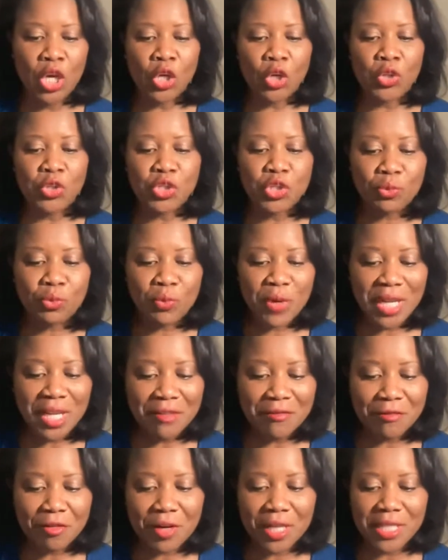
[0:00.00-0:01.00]
Could you read
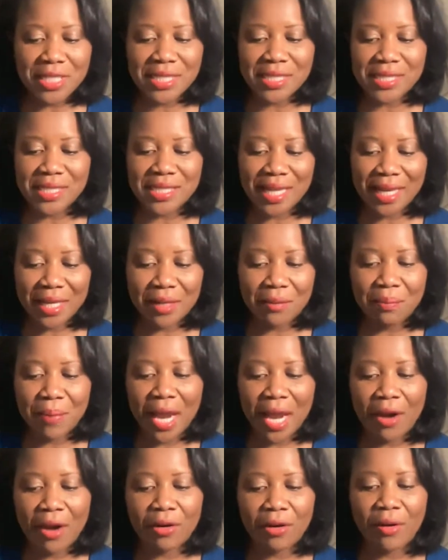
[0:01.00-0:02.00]
for us the second
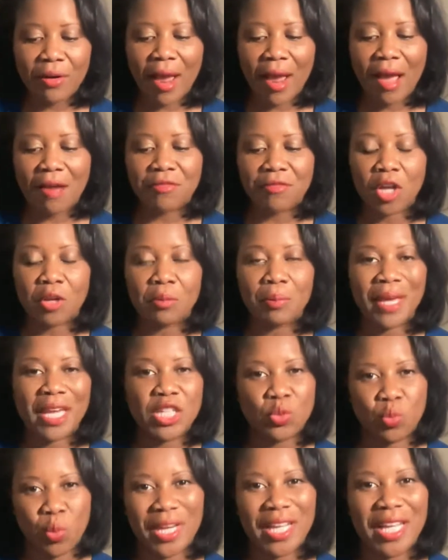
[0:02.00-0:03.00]
paragraph on
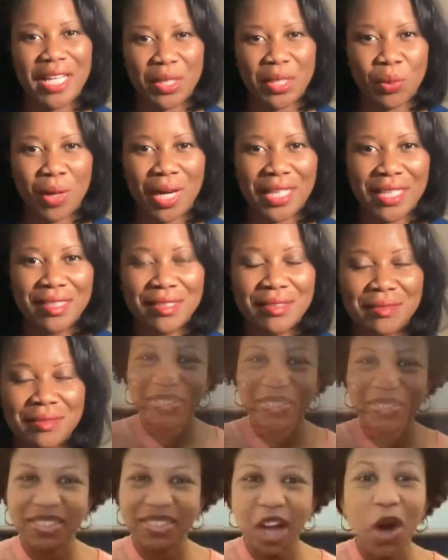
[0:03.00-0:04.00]
page 181?
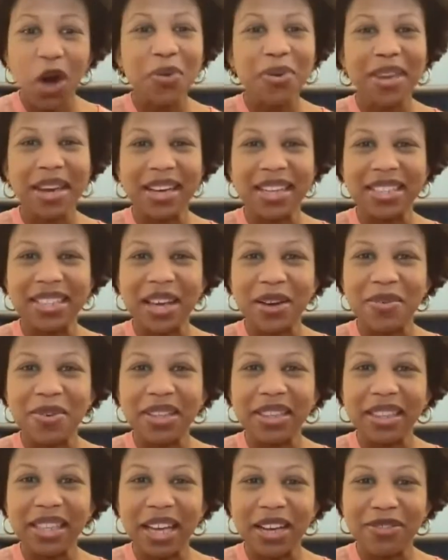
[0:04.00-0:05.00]
Oh, yes, I
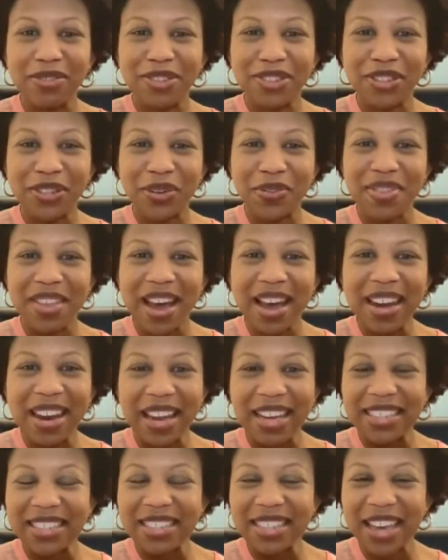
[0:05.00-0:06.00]
would love to. That
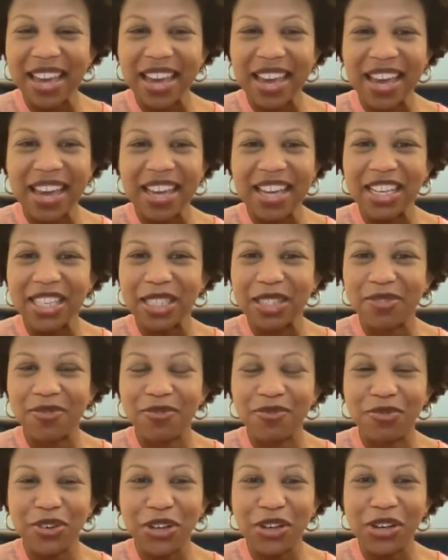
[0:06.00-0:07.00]
essay is
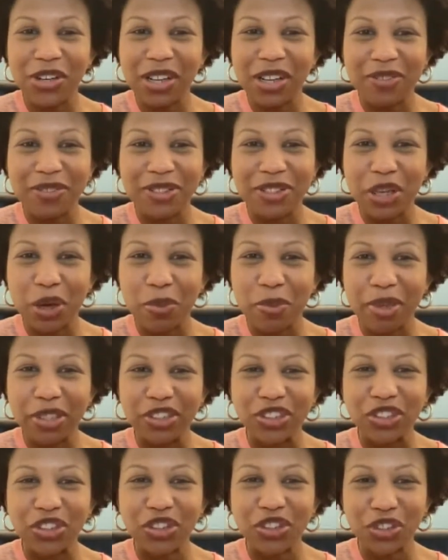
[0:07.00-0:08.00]
full of so
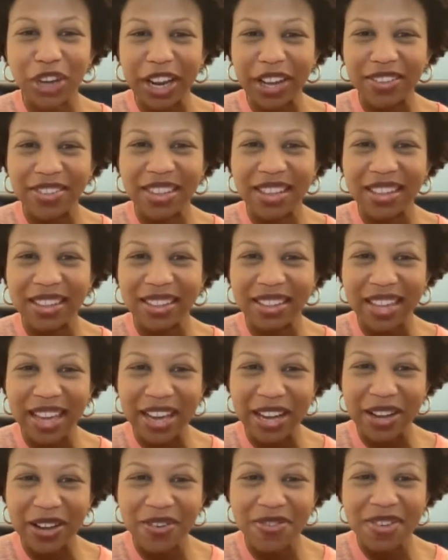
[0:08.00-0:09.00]
much strength and
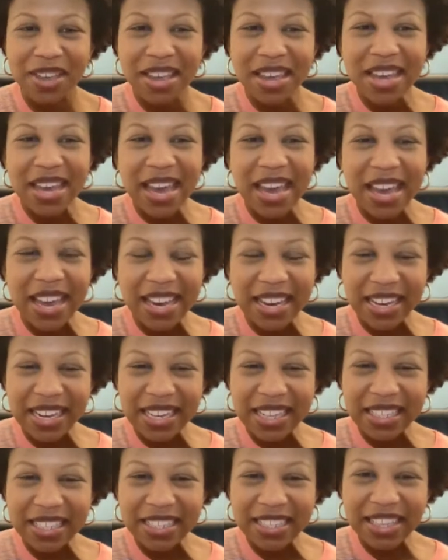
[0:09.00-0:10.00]
love.
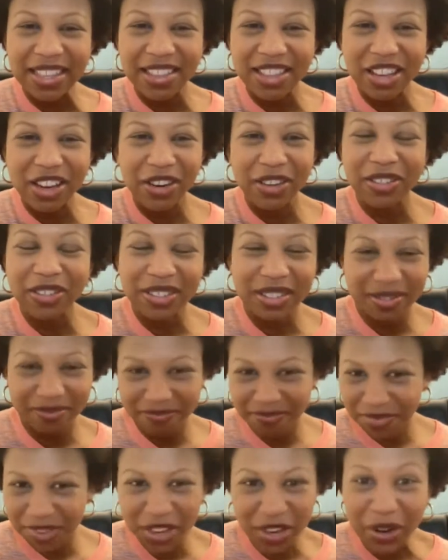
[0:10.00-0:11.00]
And there's
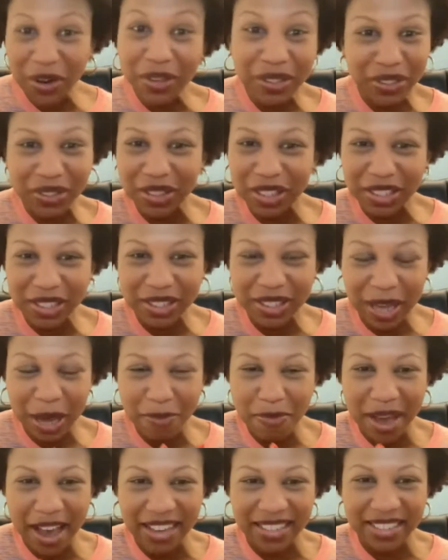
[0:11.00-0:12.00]
here is this
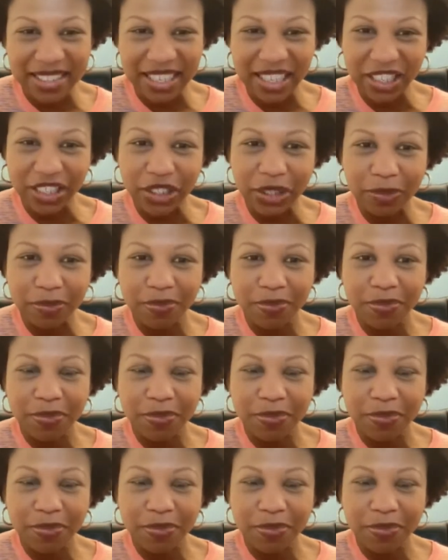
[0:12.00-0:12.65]
uh, passage.